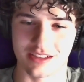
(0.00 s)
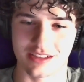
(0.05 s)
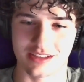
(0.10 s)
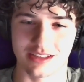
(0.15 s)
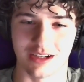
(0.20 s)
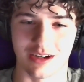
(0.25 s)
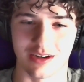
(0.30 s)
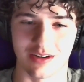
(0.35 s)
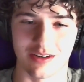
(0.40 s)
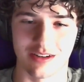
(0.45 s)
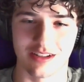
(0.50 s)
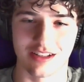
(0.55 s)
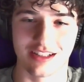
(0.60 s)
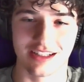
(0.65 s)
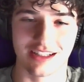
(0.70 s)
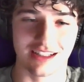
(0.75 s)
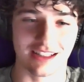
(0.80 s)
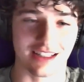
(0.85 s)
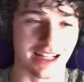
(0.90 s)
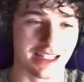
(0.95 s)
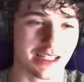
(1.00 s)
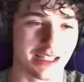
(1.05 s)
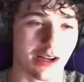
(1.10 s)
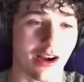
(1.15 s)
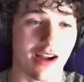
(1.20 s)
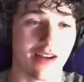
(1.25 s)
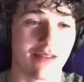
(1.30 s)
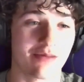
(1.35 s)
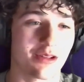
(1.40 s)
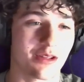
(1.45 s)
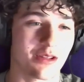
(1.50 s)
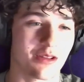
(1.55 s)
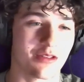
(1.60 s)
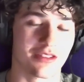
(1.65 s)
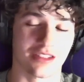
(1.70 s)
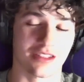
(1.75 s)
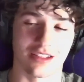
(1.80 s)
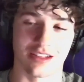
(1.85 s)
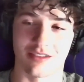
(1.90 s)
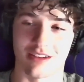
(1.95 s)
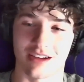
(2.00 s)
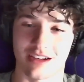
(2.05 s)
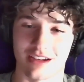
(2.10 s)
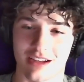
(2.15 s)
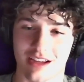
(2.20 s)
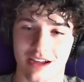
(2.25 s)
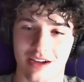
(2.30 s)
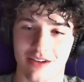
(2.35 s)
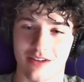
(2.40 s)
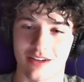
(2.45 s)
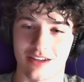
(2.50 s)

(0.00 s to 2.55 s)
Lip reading: So that's how I've been using it right now,